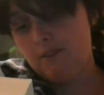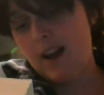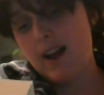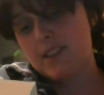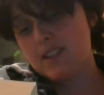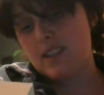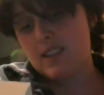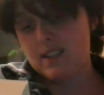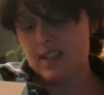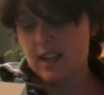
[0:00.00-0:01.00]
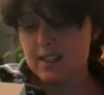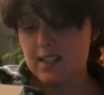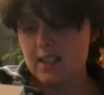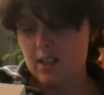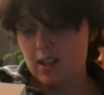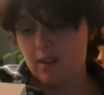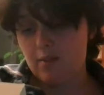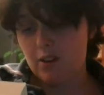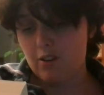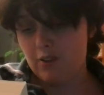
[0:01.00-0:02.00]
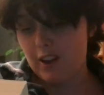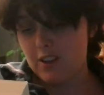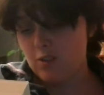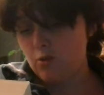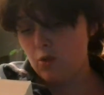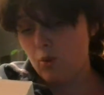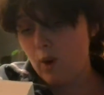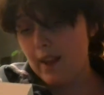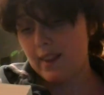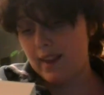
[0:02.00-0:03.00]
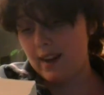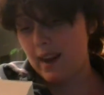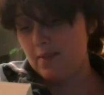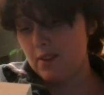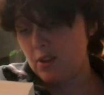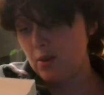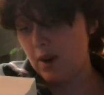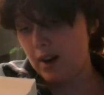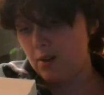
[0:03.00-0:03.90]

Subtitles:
fast, sexy, clever. Fans of Twilight have a new